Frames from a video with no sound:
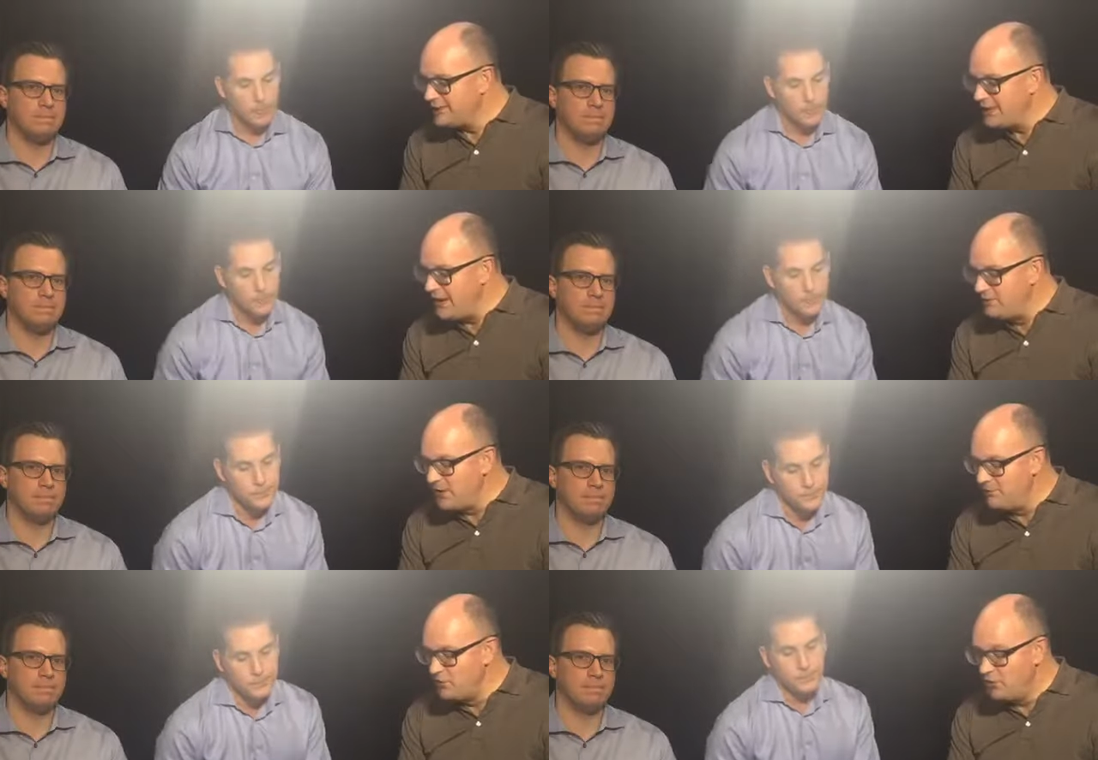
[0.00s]
Speaker 1: that a
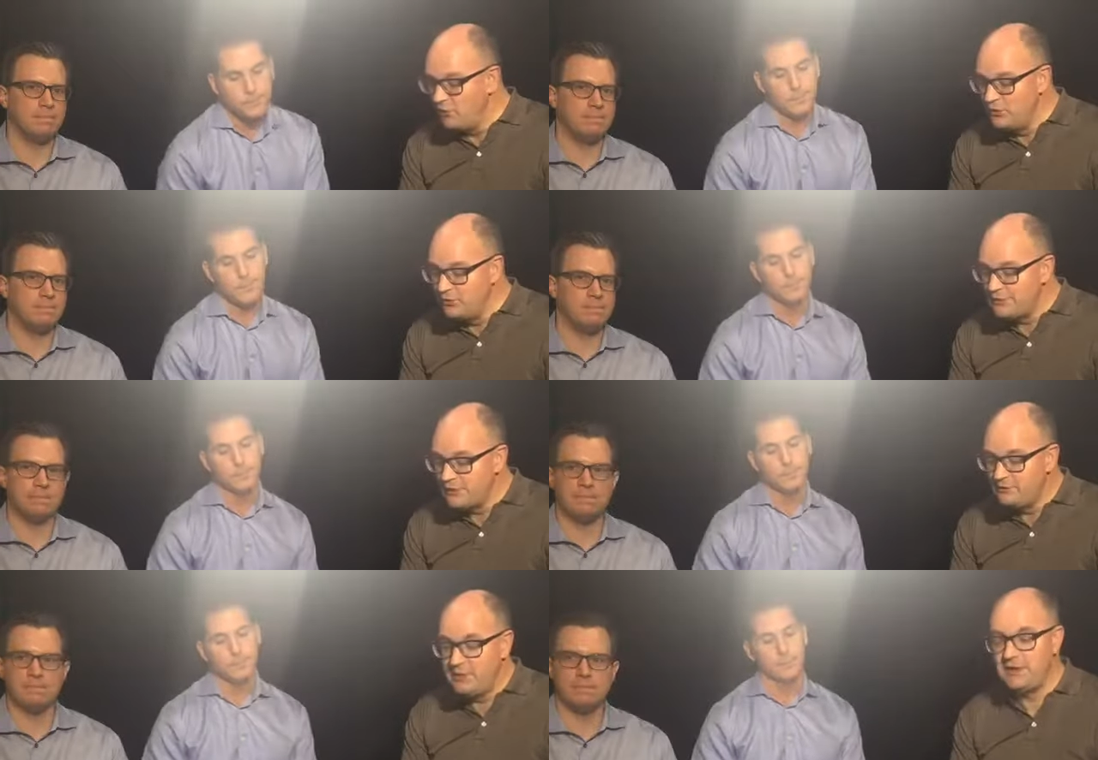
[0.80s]
bit more, and we're
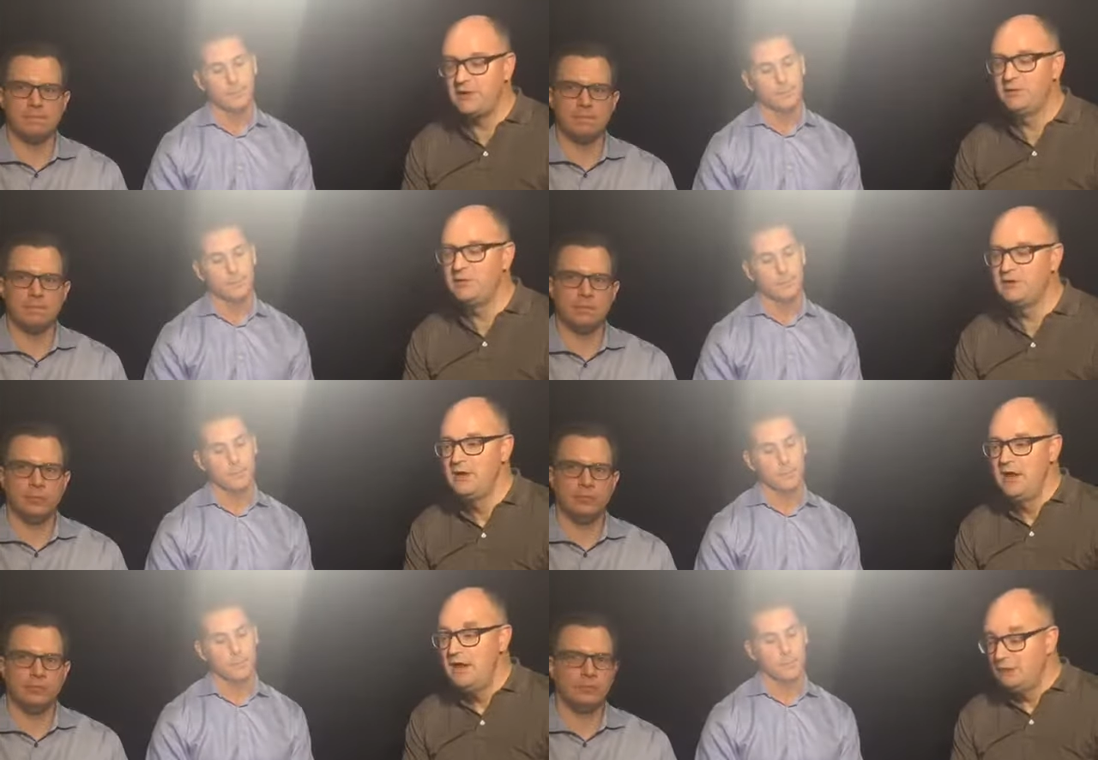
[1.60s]
also going to pick up on
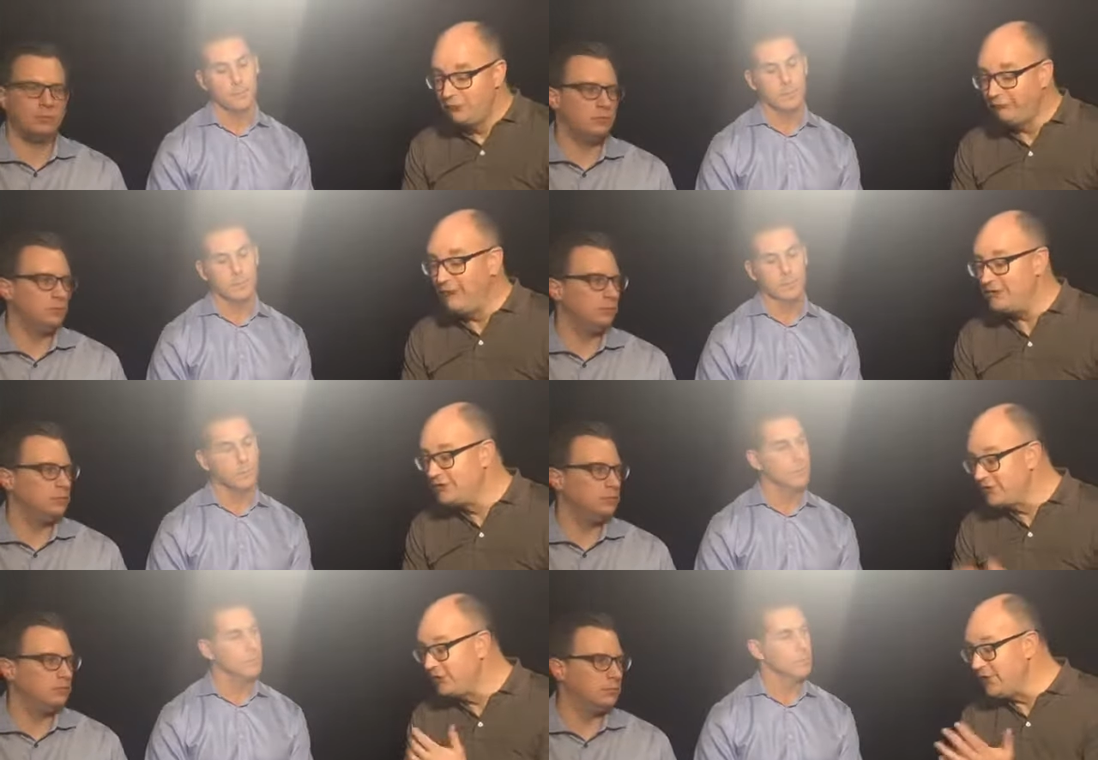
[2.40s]

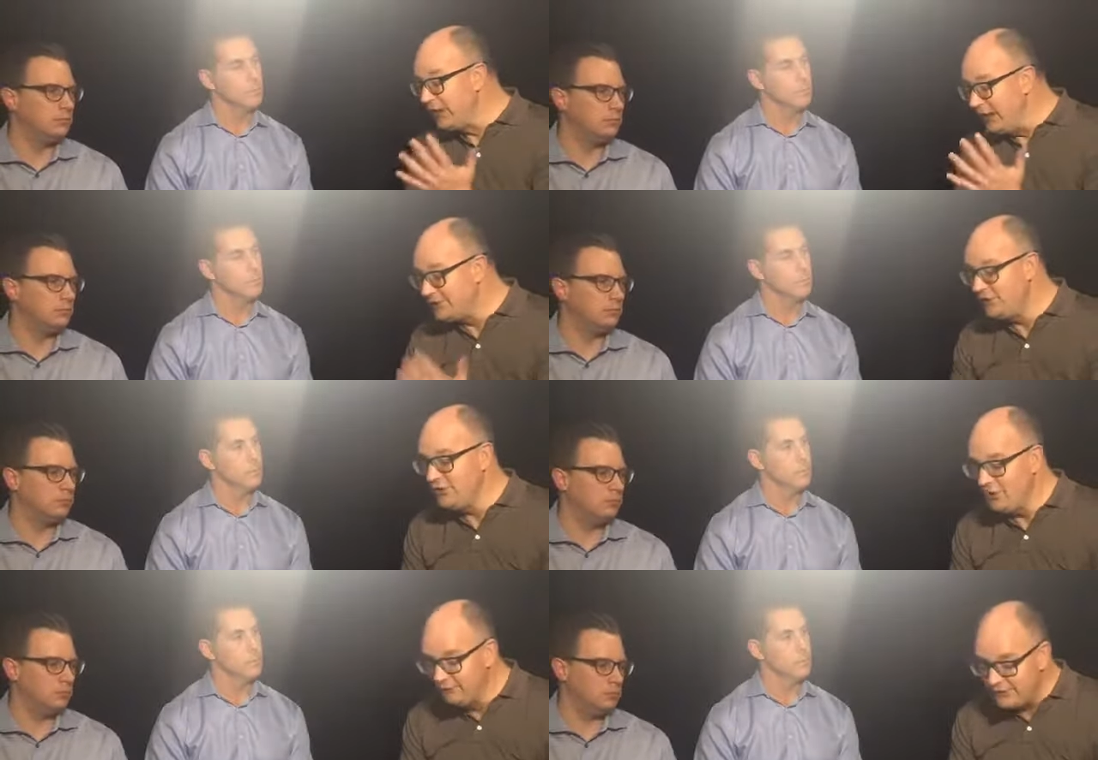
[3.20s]
reflections on the
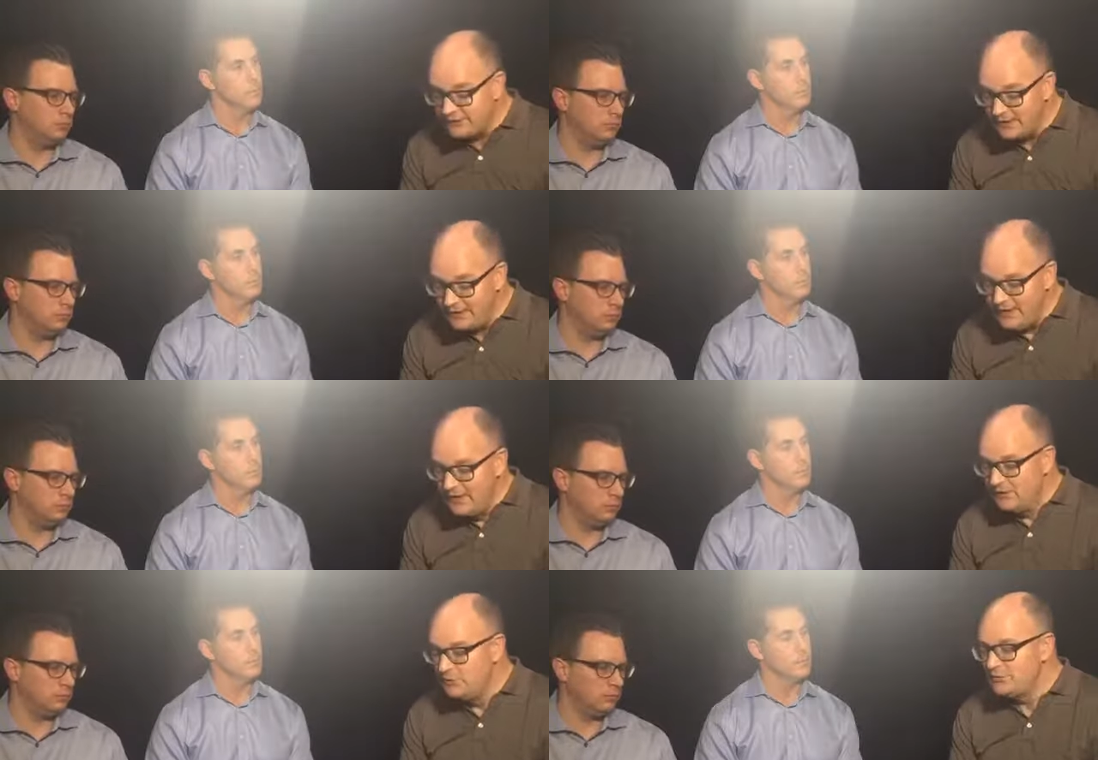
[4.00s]
election, obviously.
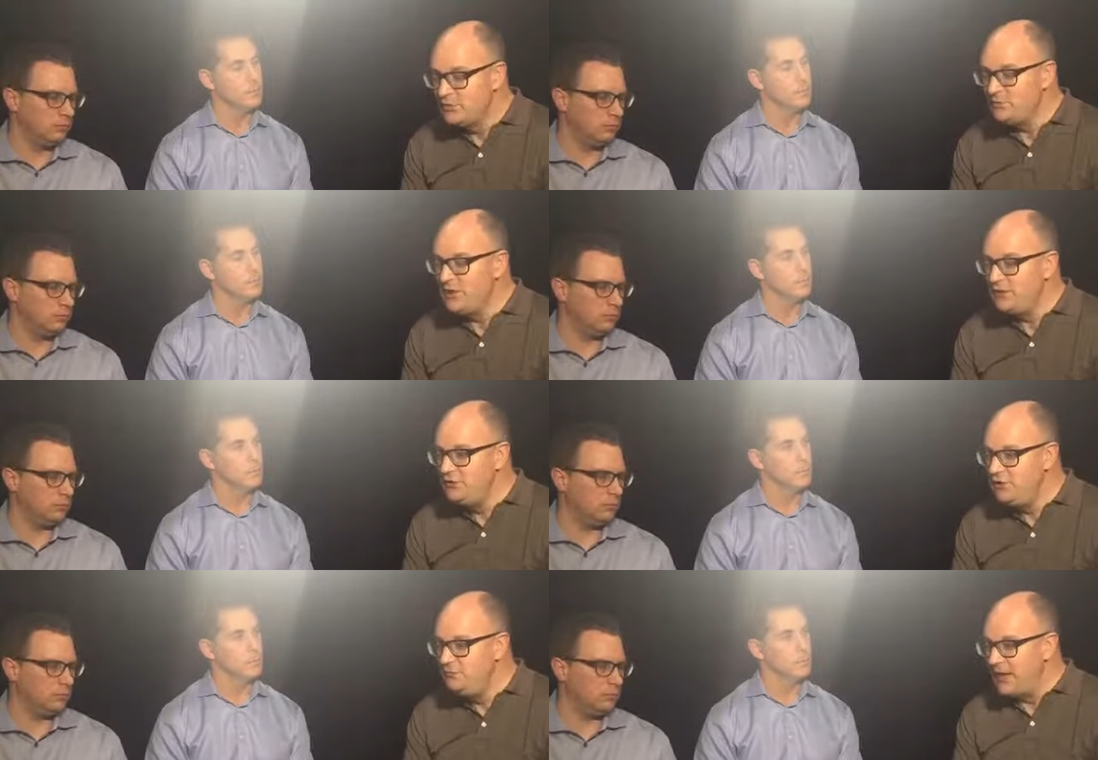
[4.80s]
we talk about the
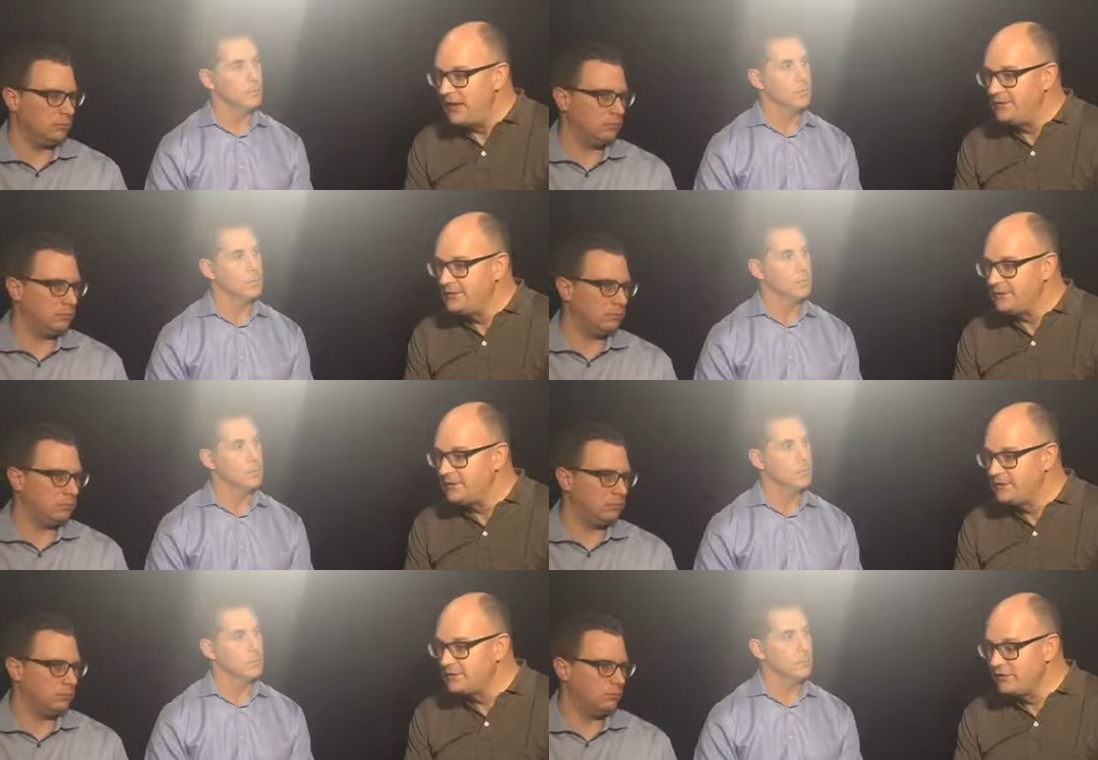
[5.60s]
New
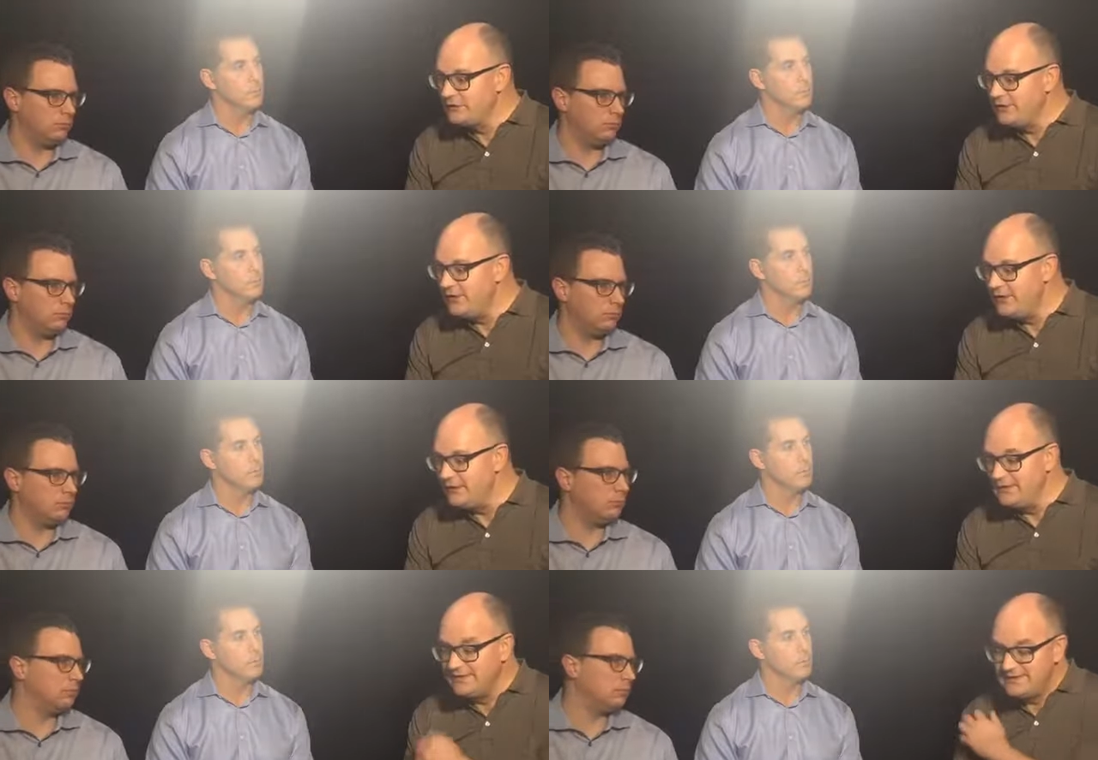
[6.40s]
Balance controversy.
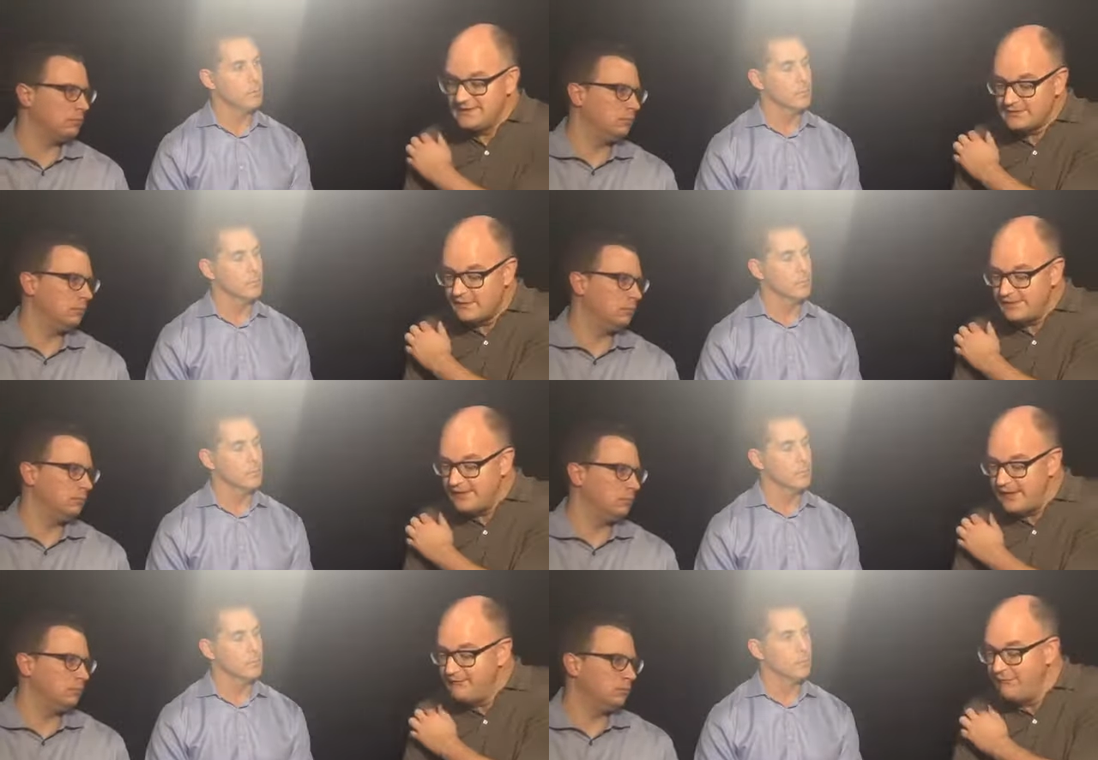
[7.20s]
They decided to
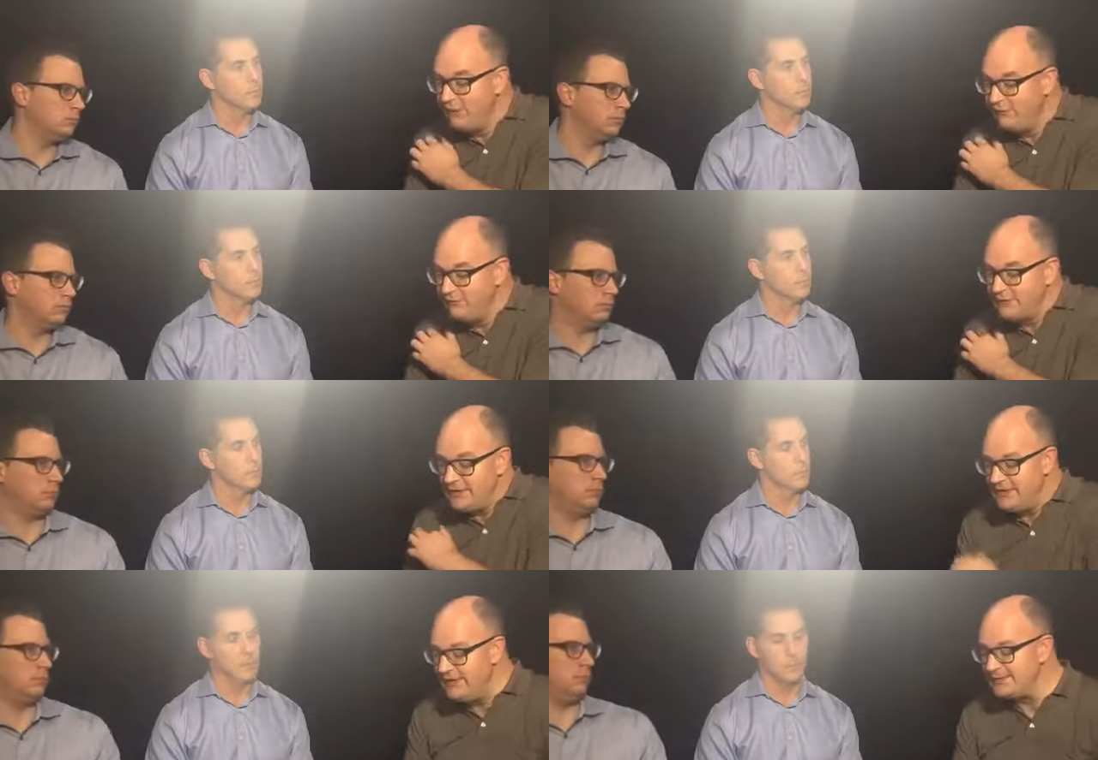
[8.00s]
get involved
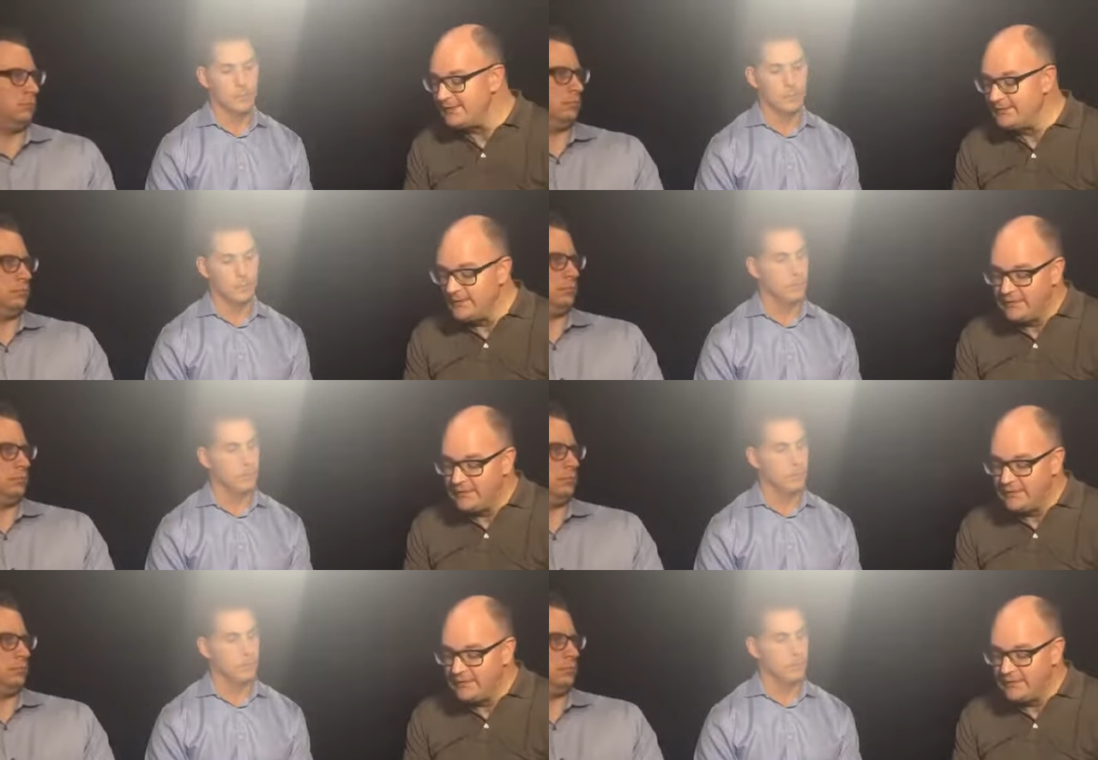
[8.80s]
in it, and